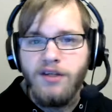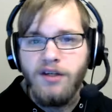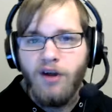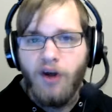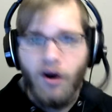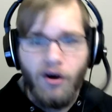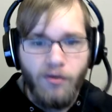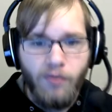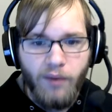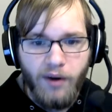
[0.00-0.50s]

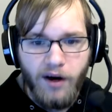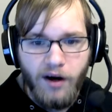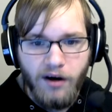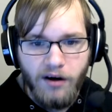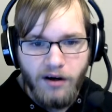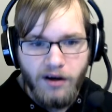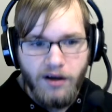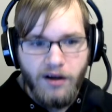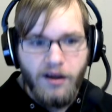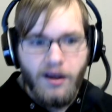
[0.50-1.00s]

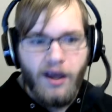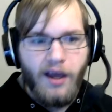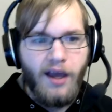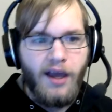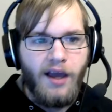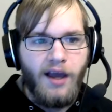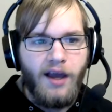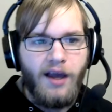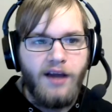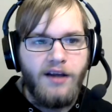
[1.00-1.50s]
hardware
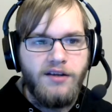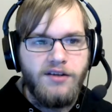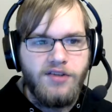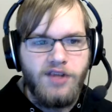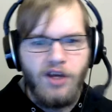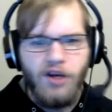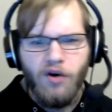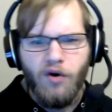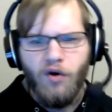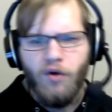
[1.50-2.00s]
and
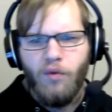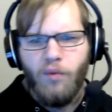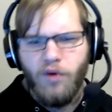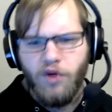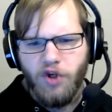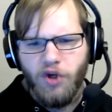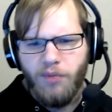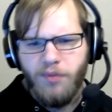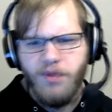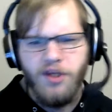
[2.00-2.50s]
saying, oh, well,
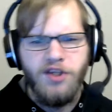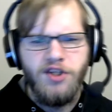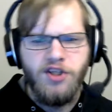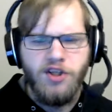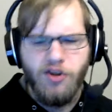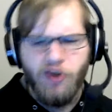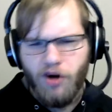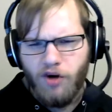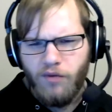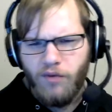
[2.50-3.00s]
your
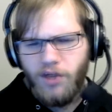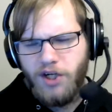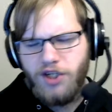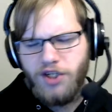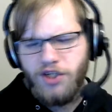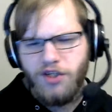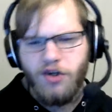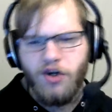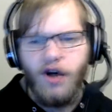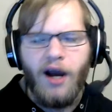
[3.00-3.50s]
PC hardware
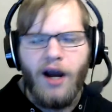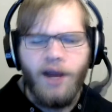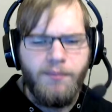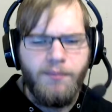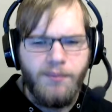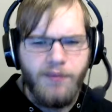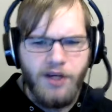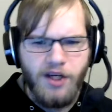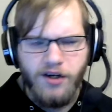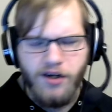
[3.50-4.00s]
is crap
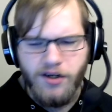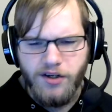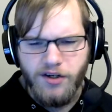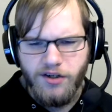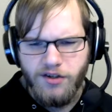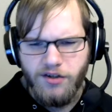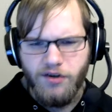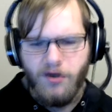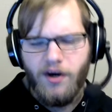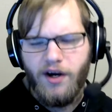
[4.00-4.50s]

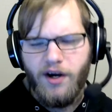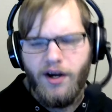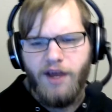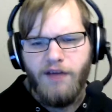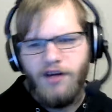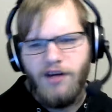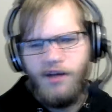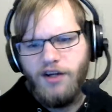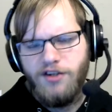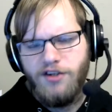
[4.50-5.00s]
because, I
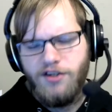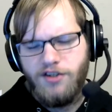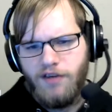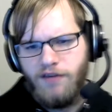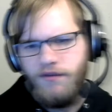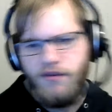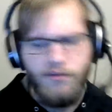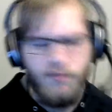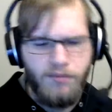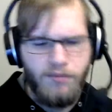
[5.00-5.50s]
have an
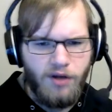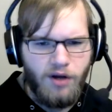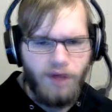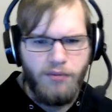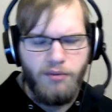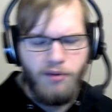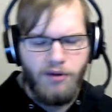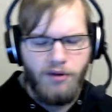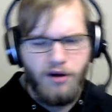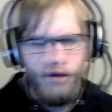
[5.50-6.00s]
i7, blah,
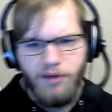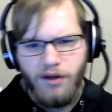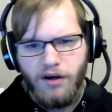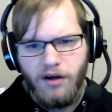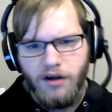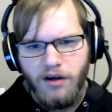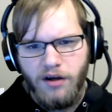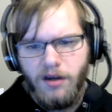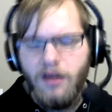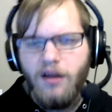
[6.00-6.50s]
blah, blah,
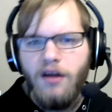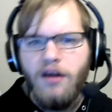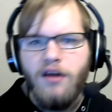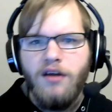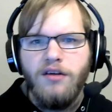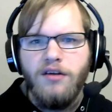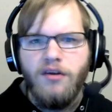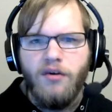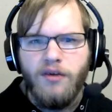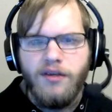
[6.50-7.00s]
blah.
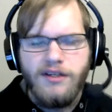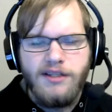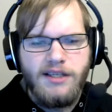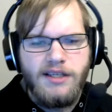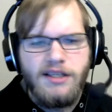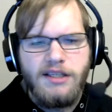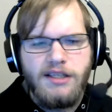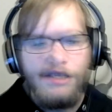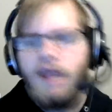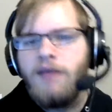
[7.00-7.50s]
That's
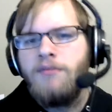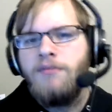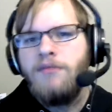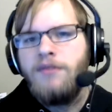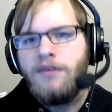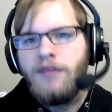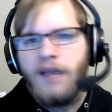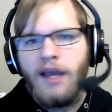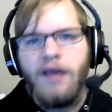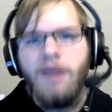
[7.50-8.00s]
the
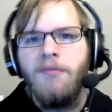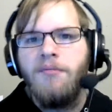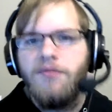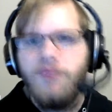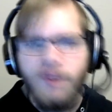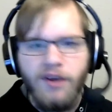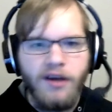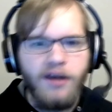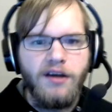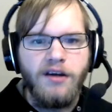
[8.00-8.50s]
same damn
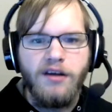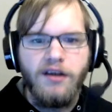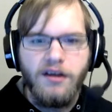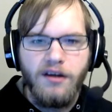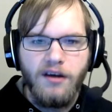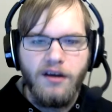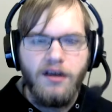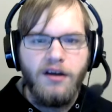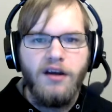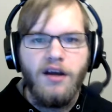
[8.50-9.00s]
thing.
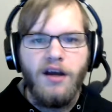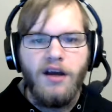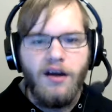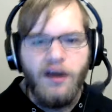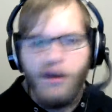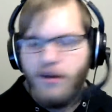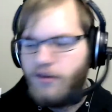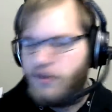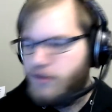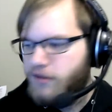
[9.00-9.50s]

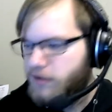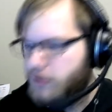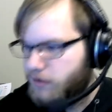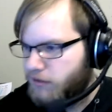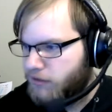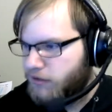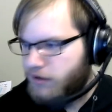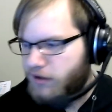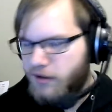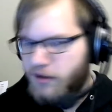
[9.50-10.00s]

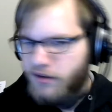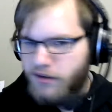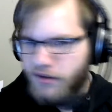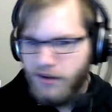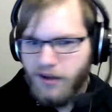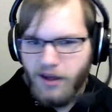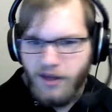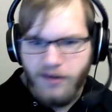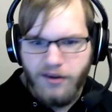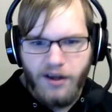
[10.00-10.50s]

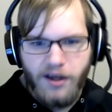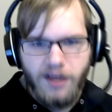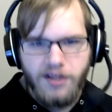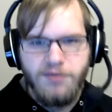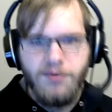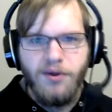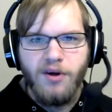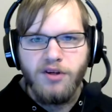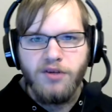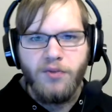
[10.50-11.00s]
The
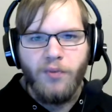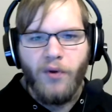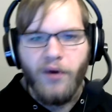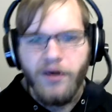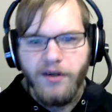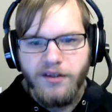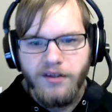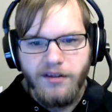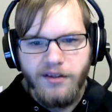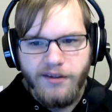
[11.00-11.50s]
Xbox
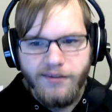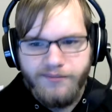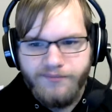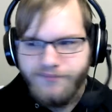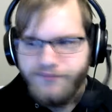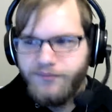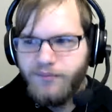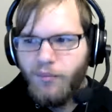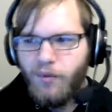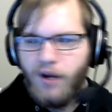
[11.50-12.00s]
One,
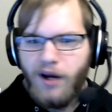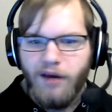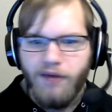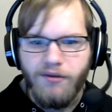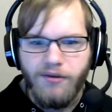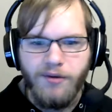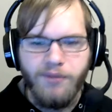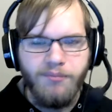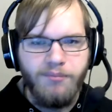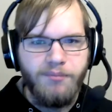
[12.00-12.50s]

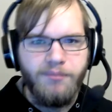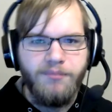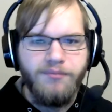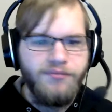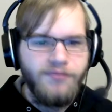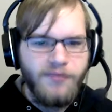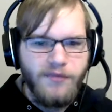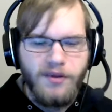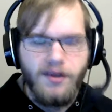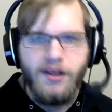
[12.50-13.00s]
whatever,
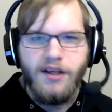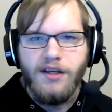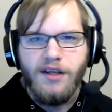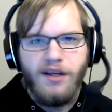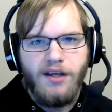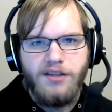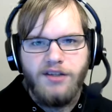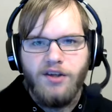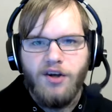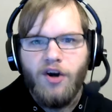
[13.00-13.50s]

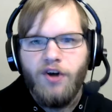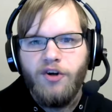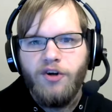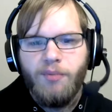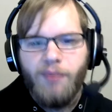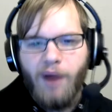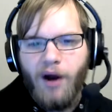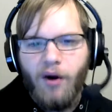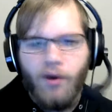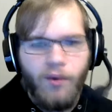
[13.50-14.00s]
it's an
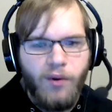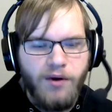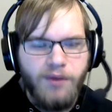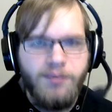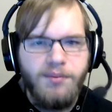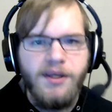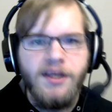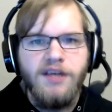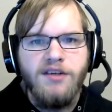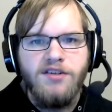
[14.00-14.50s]
underpowered
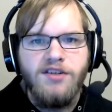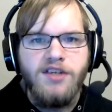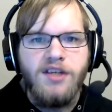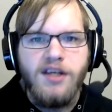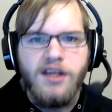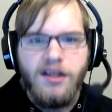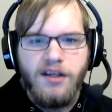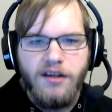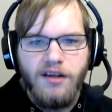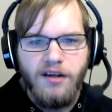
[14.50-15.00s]

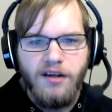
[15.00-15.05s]
PC.